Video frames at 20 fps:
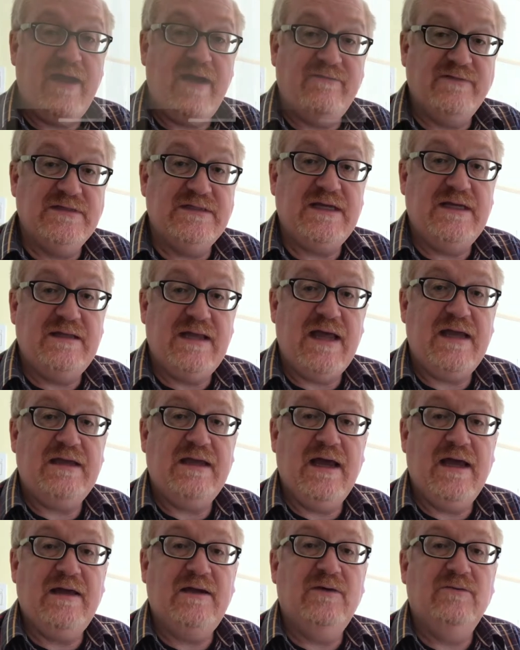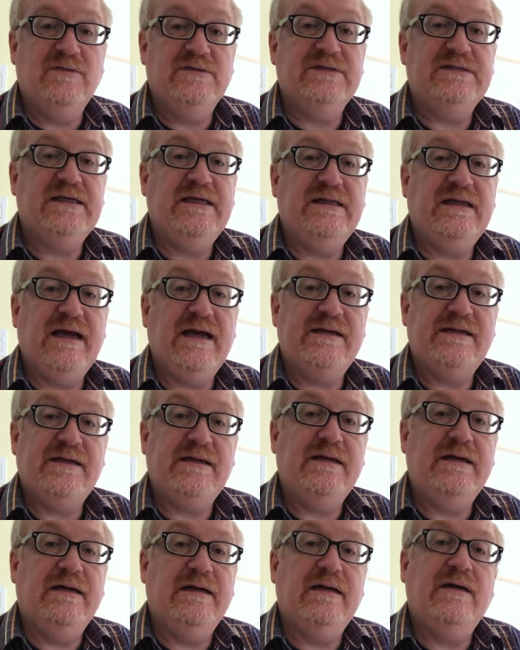We haven't seen that yet. We'll see that
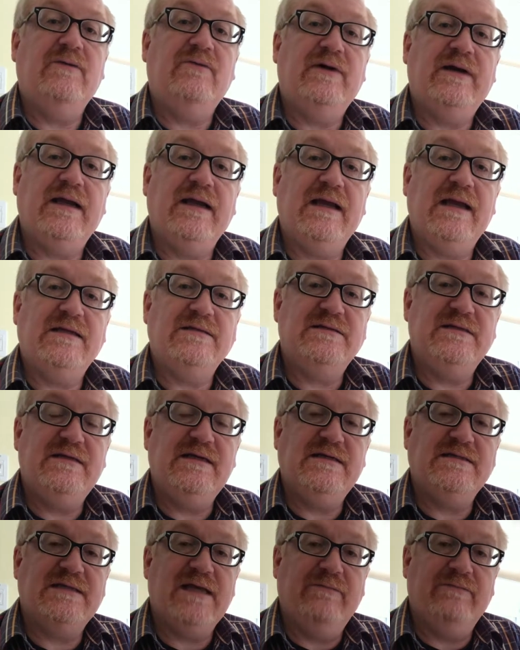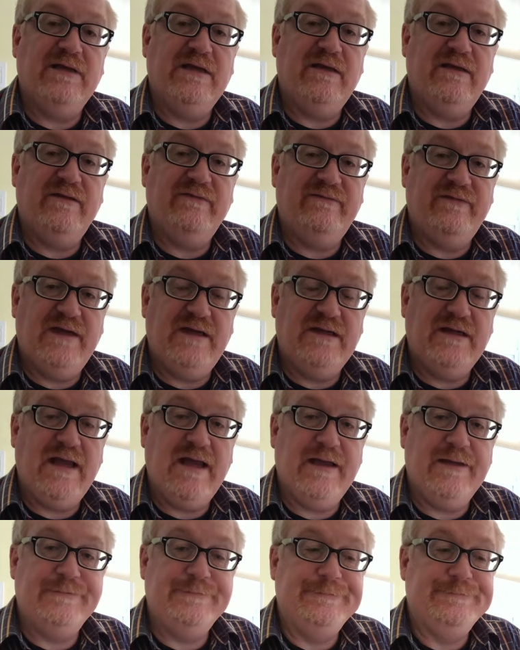when I get to the assembly of the fin
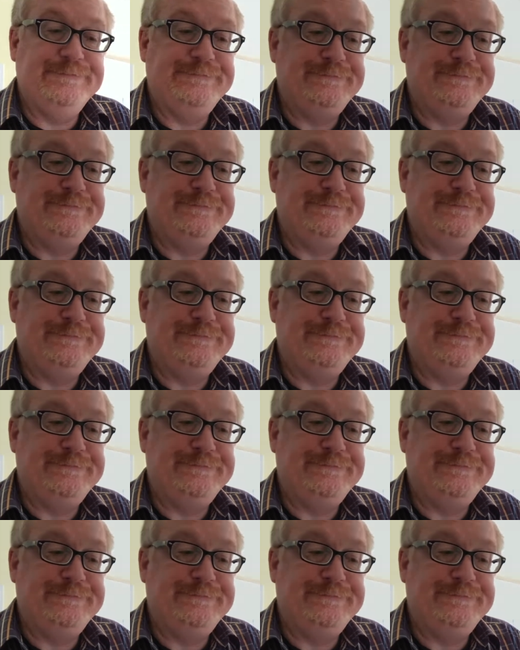can.